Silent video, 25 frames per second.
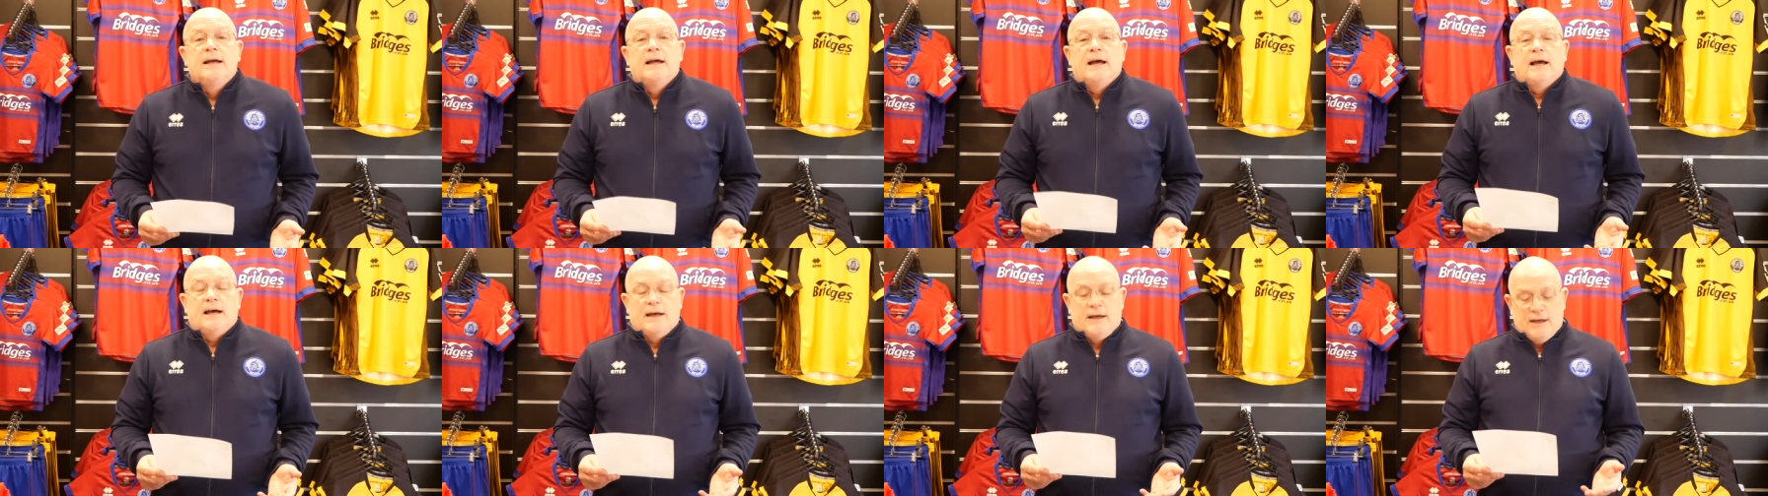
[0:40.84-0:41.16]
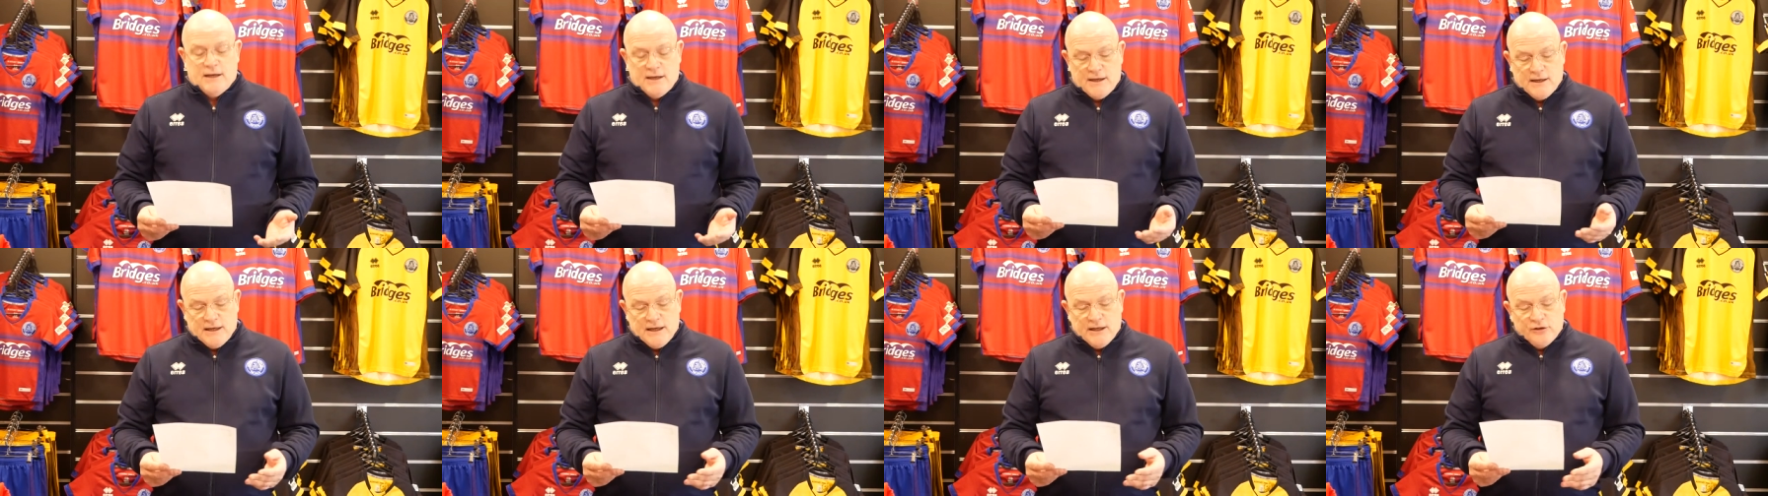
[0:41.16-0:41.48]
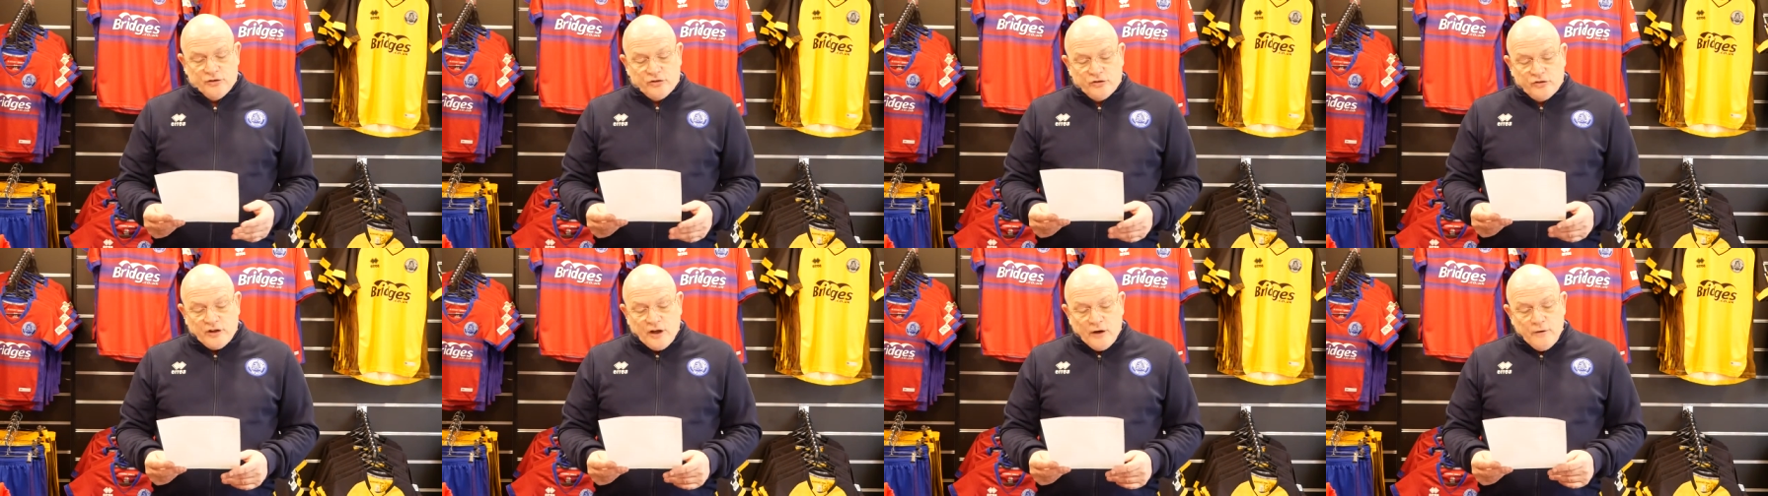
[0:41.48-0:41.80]
Uh, and
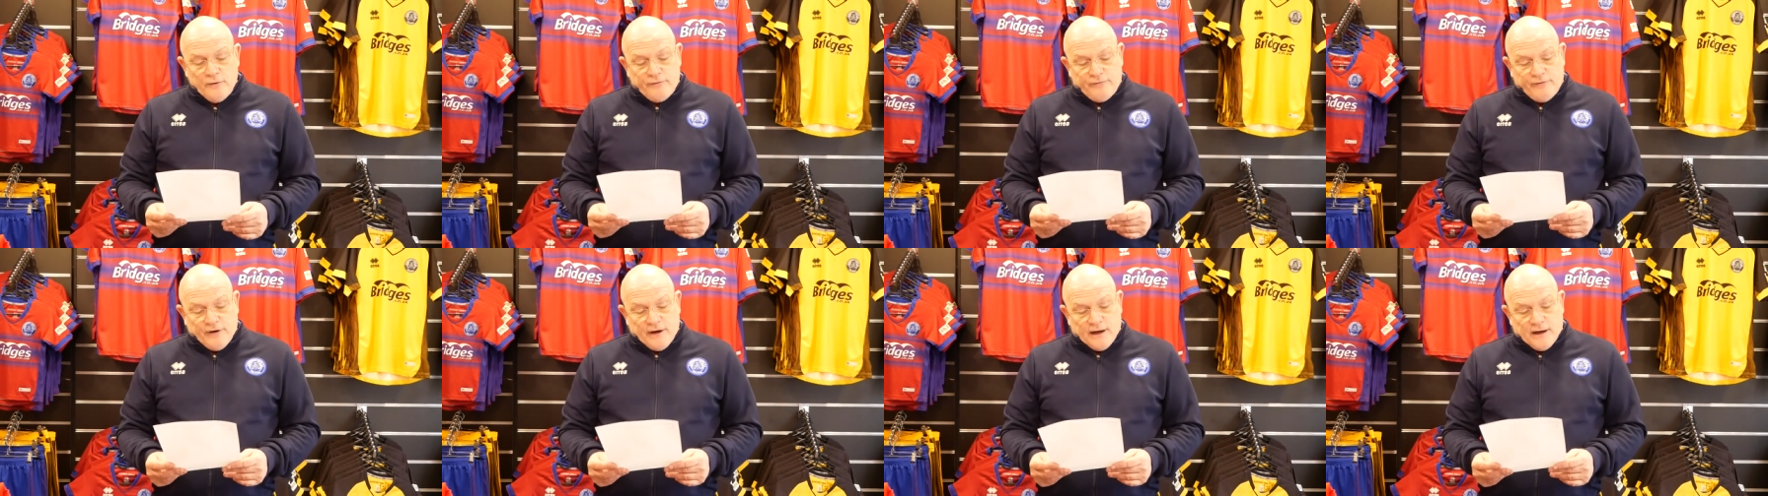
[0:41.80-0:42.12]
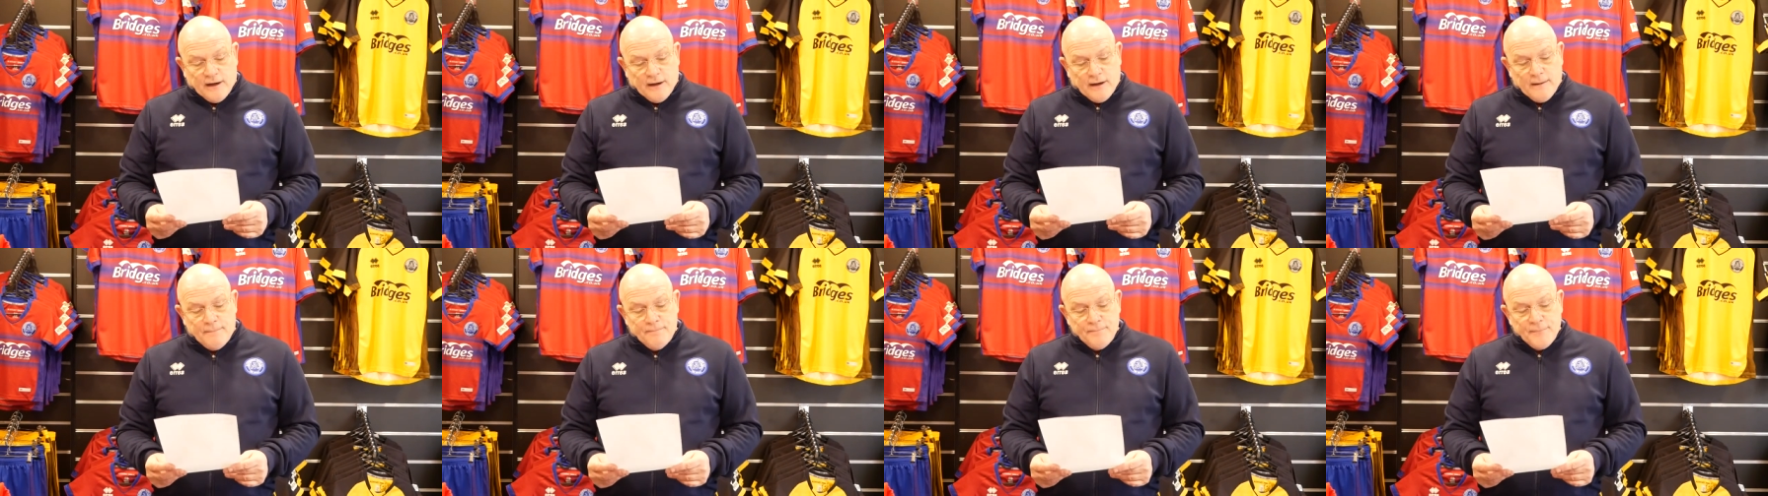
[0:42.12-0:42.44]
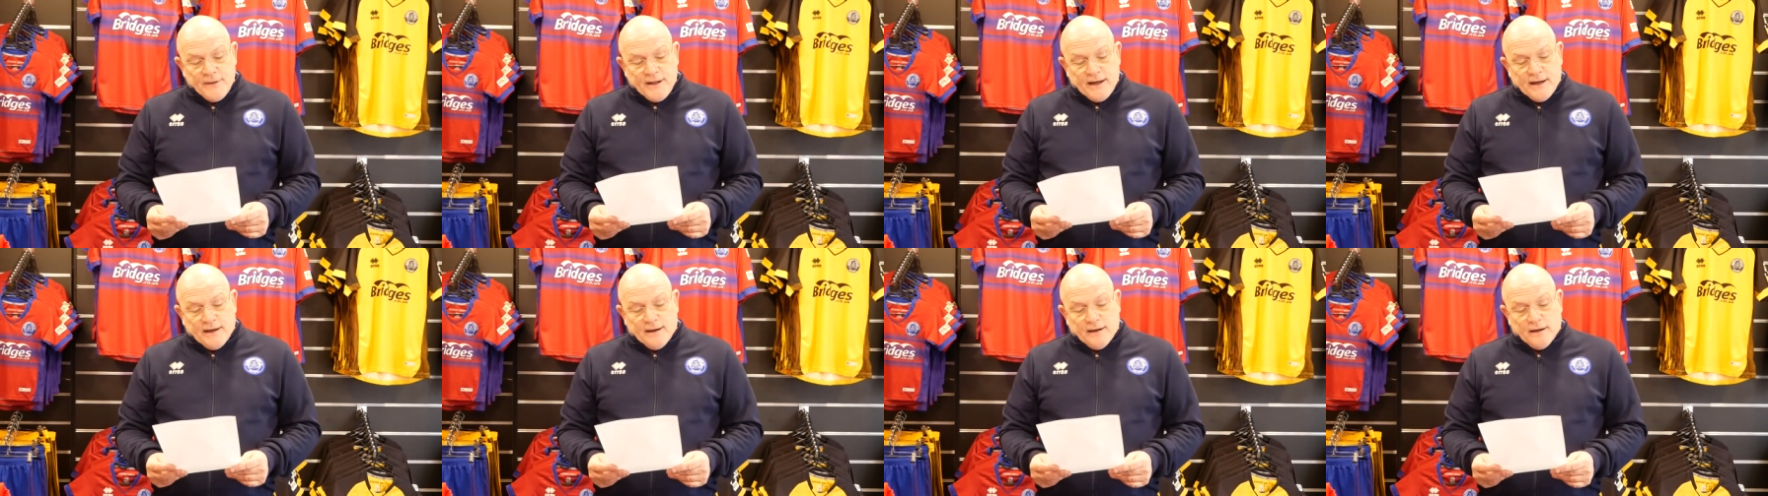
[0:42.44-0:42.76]
so far,
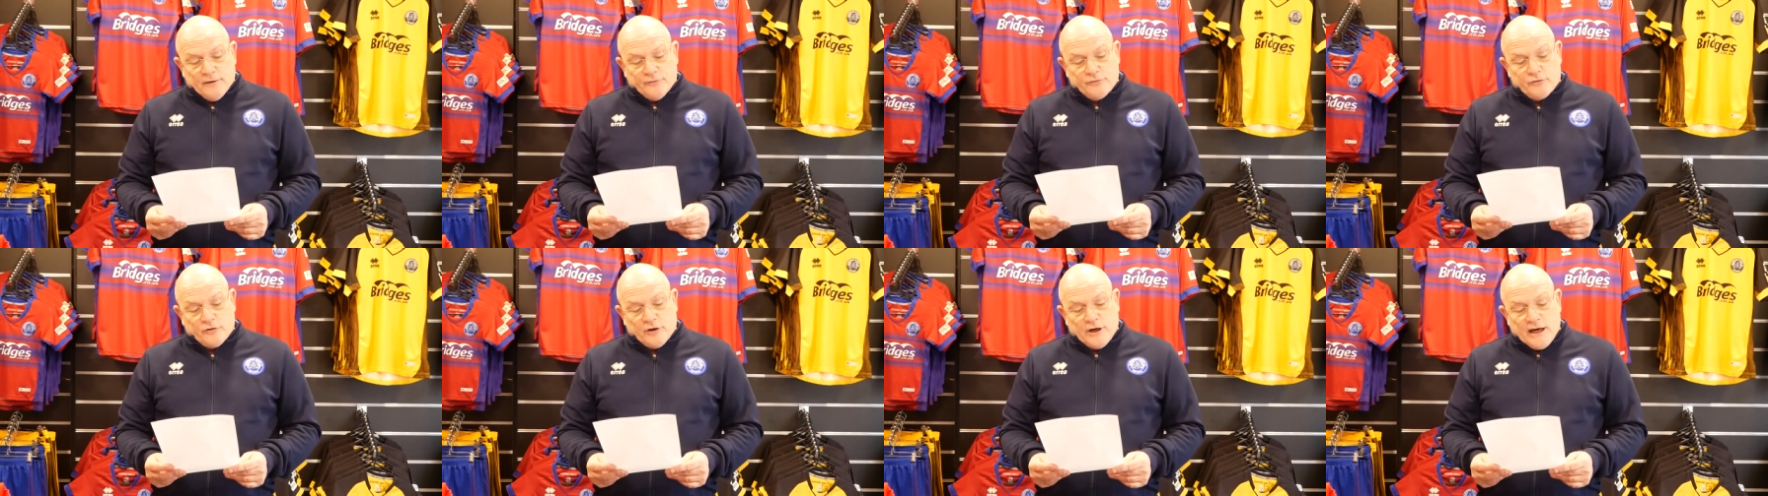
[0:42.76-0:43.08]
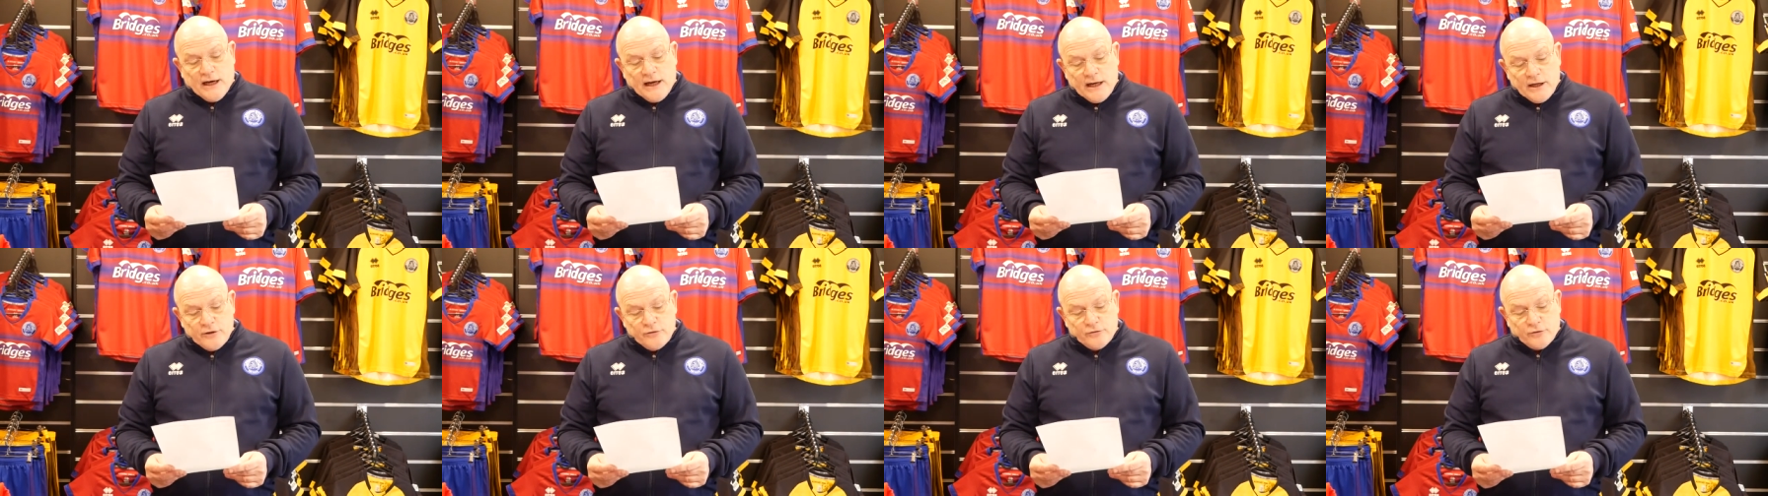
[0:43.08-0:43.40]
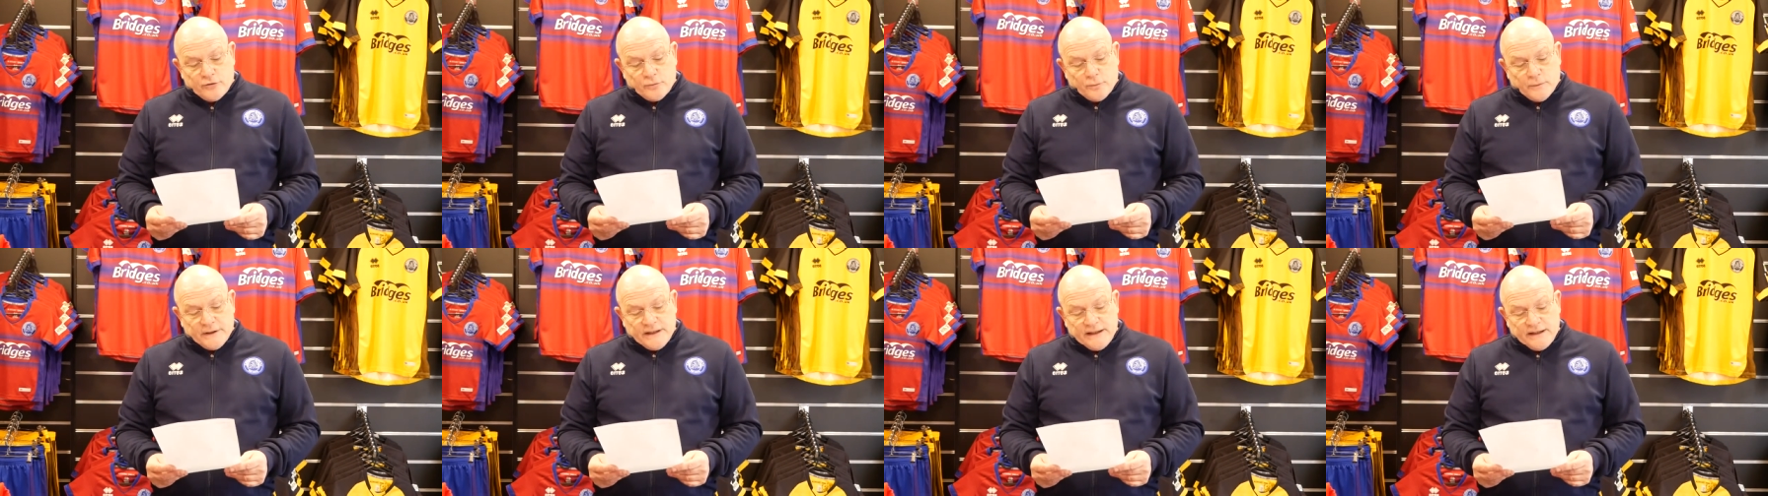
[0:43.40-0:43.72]
after
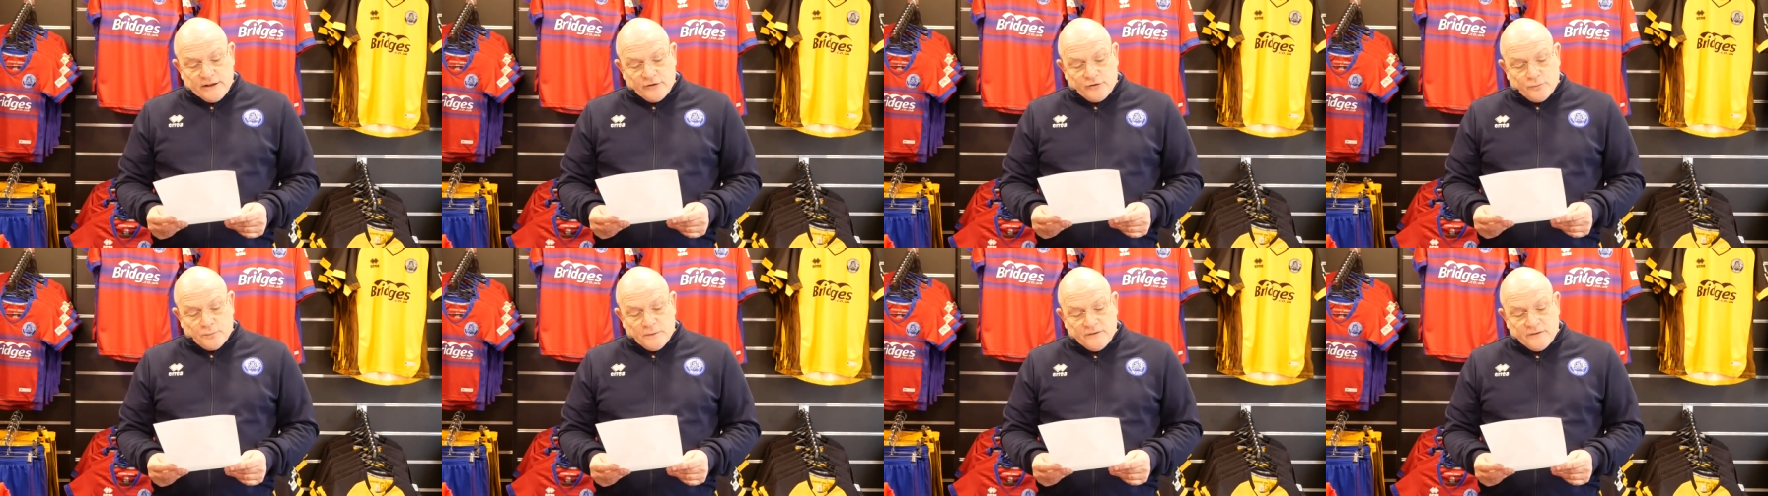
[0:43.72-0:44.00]
100 weeks,